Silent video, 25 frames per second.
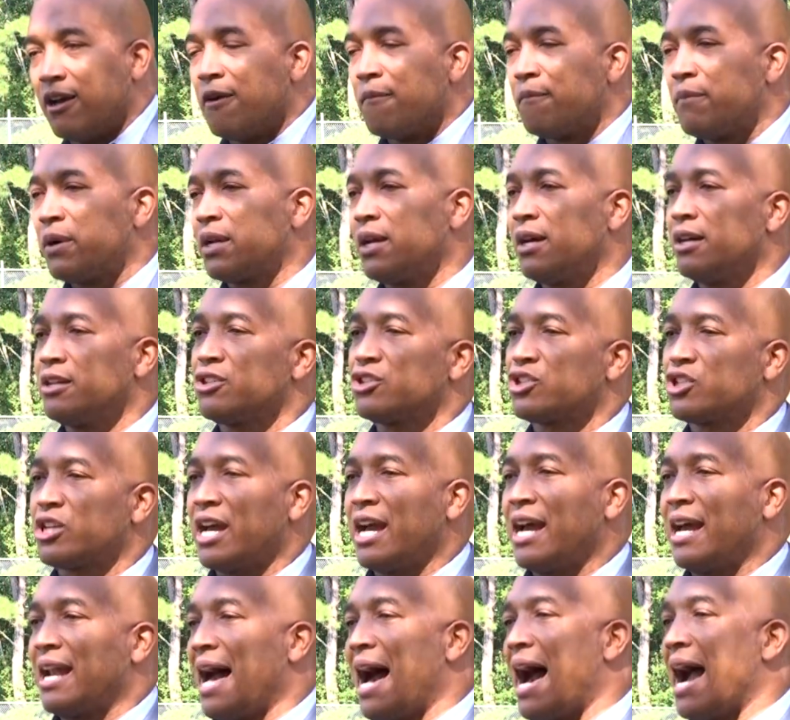But
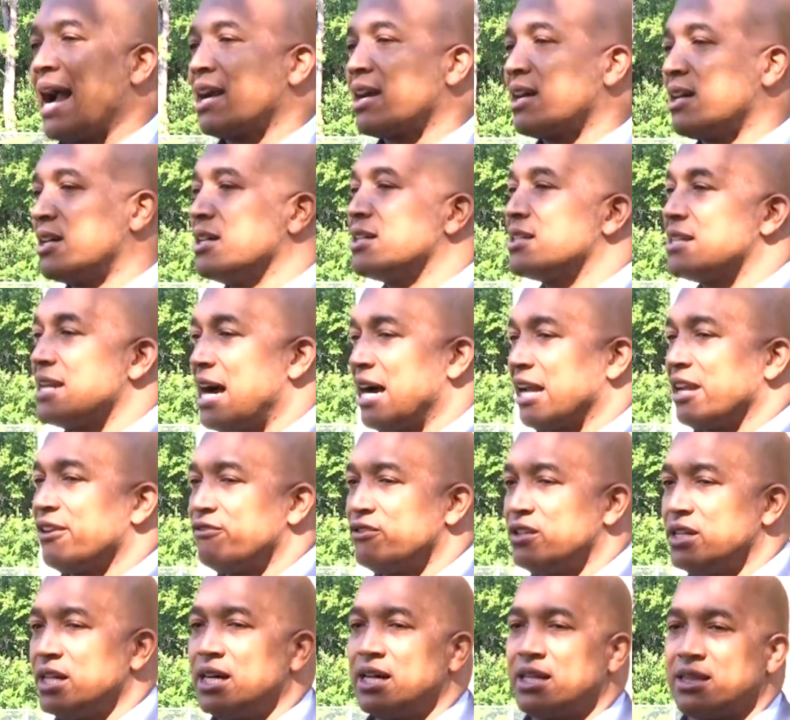understand, I could not
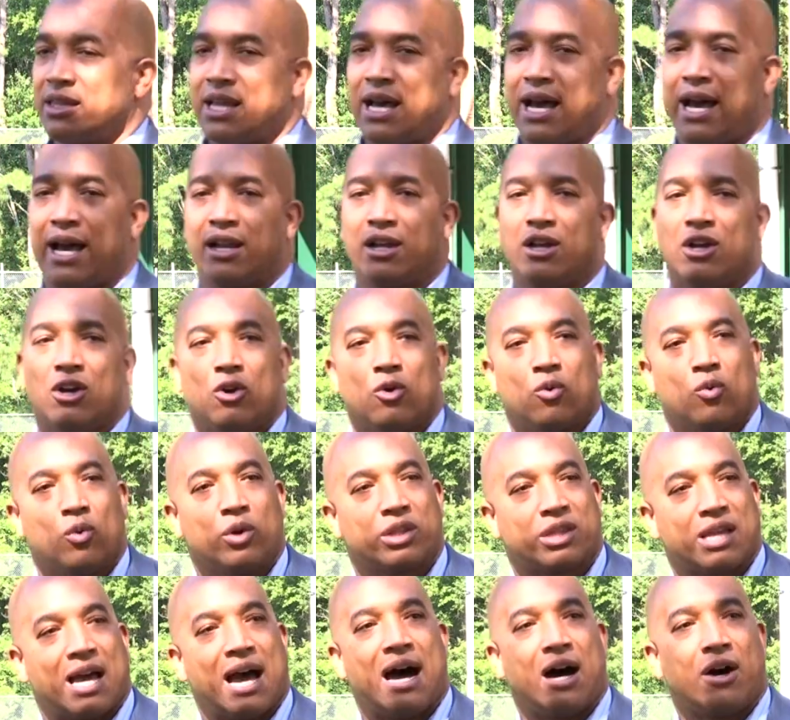have done that
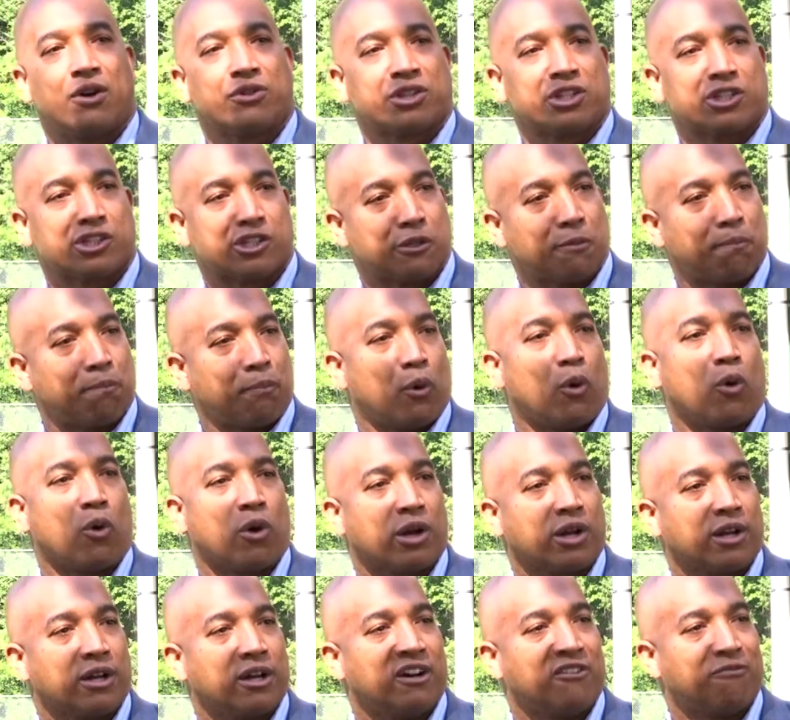without the
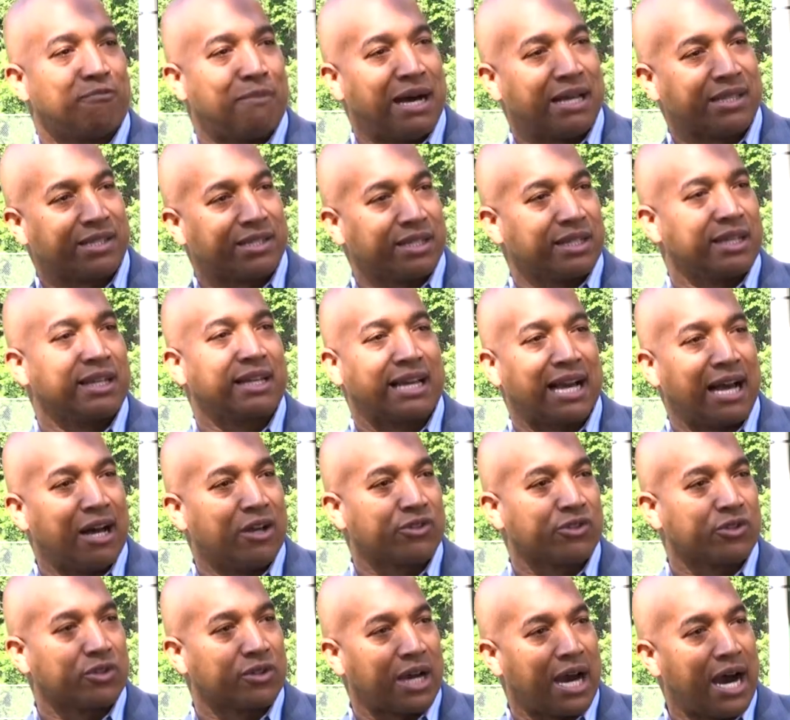support of my city
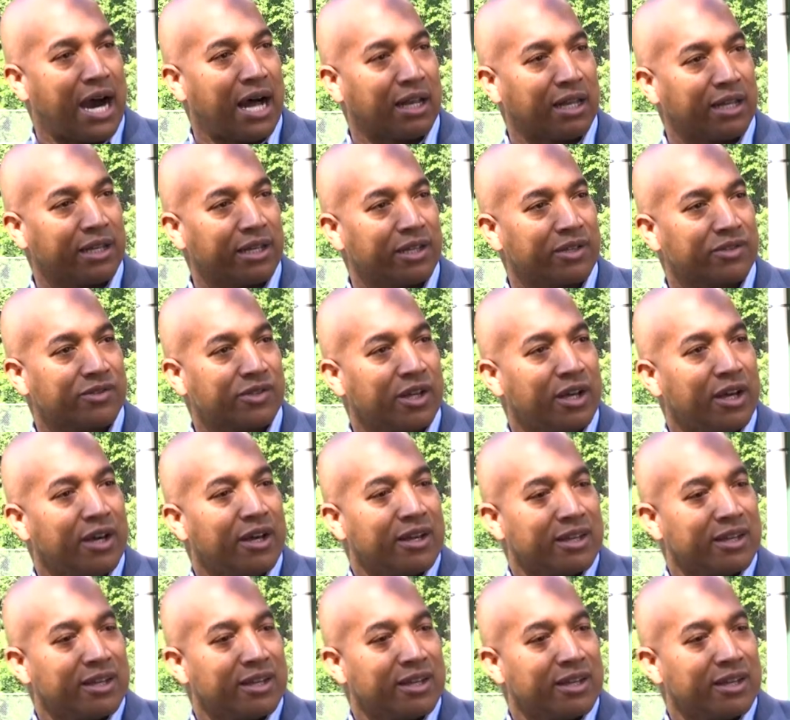council colleagues.